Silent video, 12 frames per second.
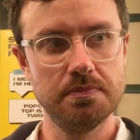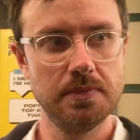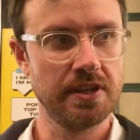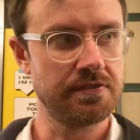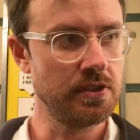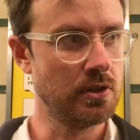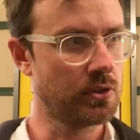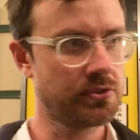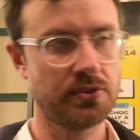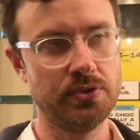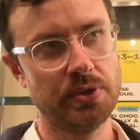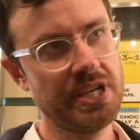If you look
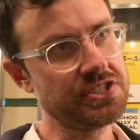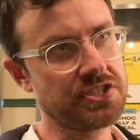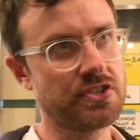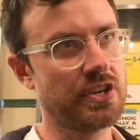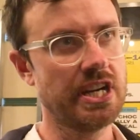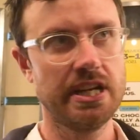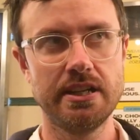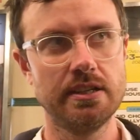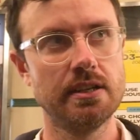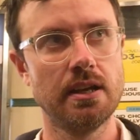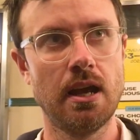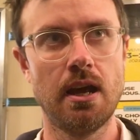through history
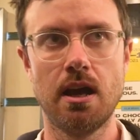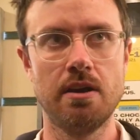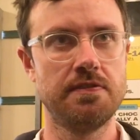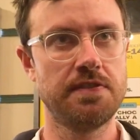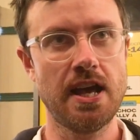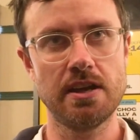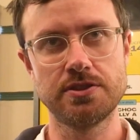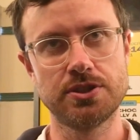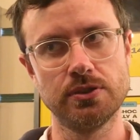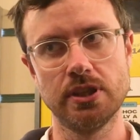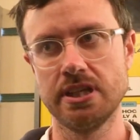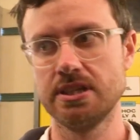of how
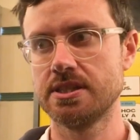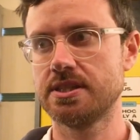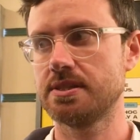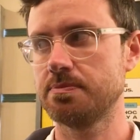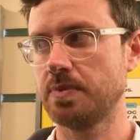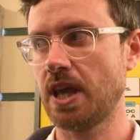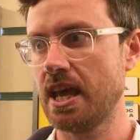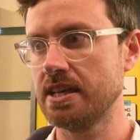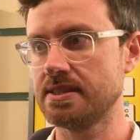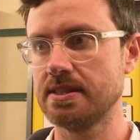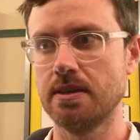Julian's case or